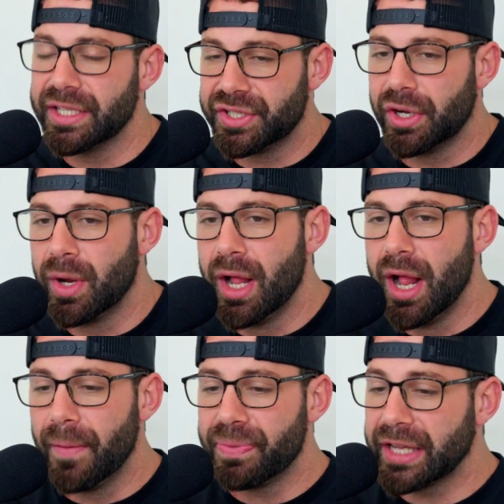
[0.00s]
So
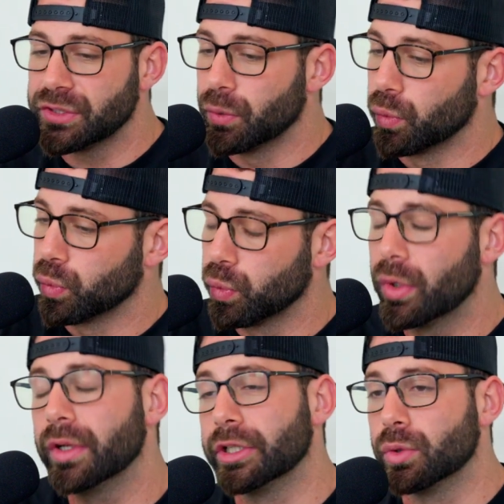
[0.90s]
that's a
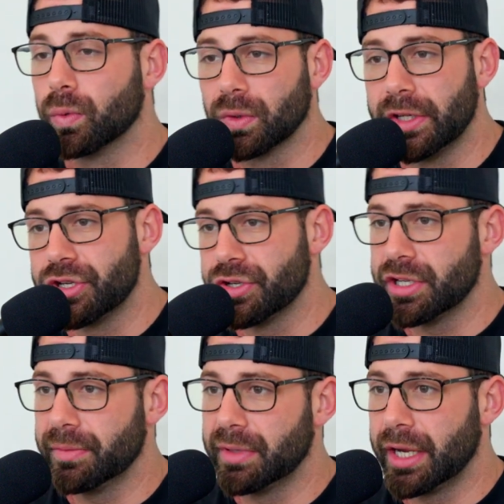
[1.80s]
really cool
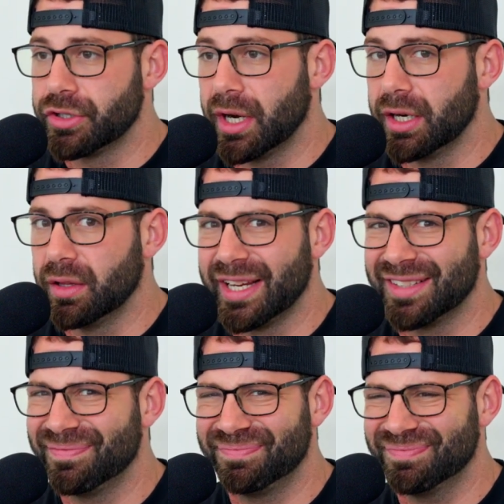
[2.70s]
relationship that I try to like
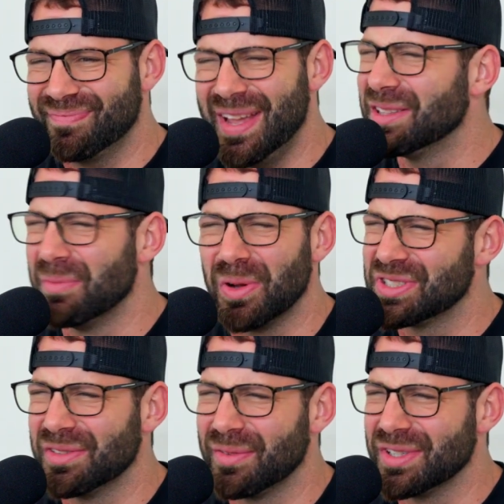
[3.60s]
make the
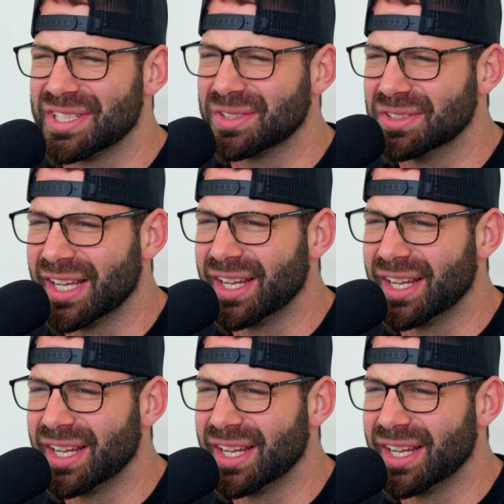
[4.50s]
most of every single day.